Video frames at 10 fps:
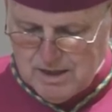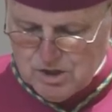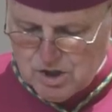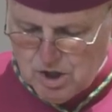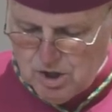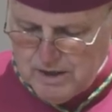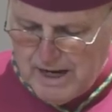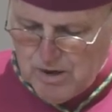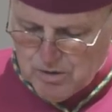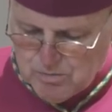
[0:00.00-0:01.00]
and
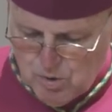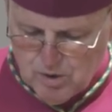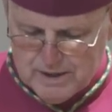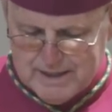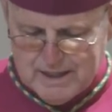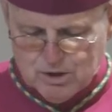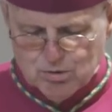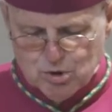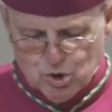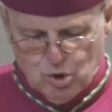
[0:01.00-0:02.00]
turn our mourning
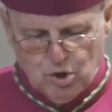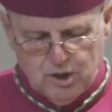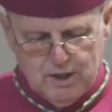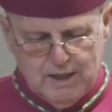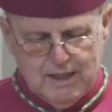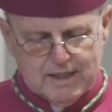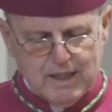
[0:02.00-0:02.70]
into joy,